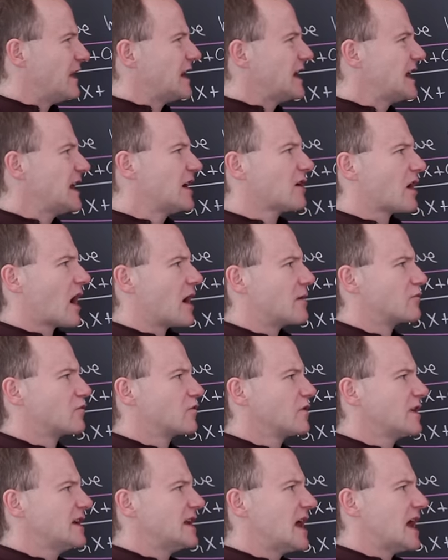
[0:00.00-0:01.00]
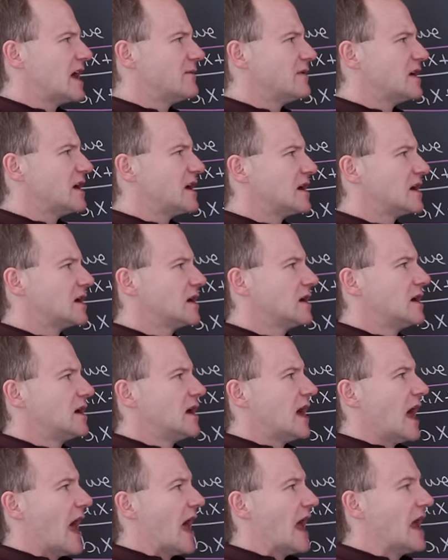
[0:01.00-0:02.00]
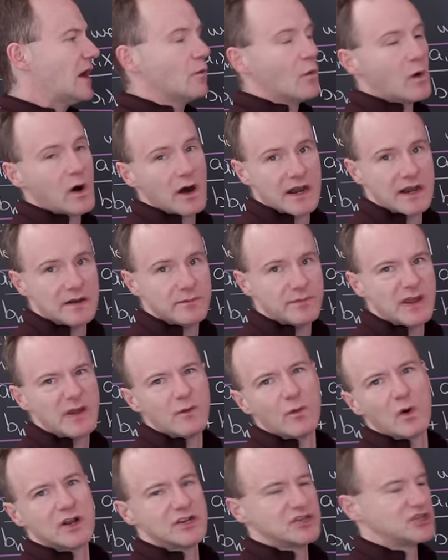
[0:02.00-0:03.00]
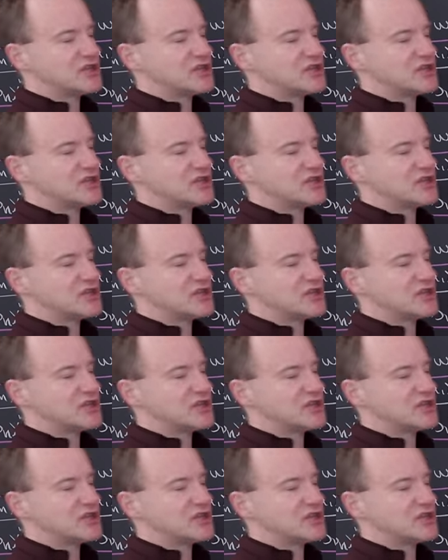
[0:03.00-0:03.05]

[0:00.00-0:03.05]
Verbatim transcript: then here I'm renaming A1 and B1